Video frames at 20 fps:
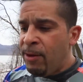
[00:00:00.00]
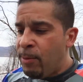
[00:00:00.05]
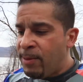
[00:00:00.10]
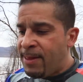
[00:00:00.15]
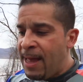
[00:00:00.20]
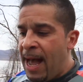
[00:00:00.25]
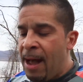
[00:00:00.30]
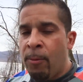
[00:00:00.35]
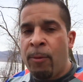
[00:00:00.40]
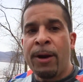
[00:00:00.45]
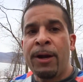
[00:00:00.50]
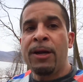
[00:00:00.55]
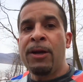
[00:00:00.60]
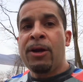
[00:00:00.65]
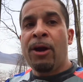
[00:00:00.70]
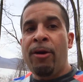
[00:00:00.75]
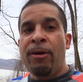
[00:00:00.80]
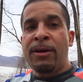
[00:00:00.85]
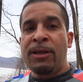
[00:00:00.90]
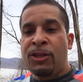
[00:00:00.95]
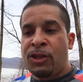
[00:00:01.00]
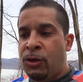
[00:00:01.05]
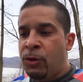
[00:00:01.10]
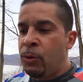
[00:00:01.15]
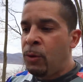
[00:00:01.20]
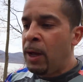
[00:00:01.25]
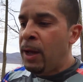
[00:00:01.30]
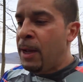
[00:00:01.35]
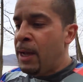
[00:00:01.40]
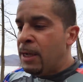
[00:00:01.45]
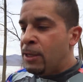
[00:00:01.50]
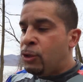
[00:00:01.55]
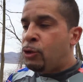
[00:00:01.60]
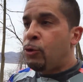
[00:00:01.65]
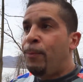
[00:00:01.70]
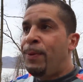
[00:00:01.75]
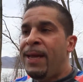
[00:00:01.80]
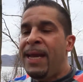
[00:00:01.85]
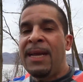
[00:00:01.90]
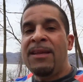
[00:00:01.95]
you with that. I want to encourage you
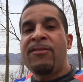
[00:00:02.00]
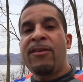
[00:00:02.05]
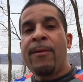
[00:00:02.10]
to begin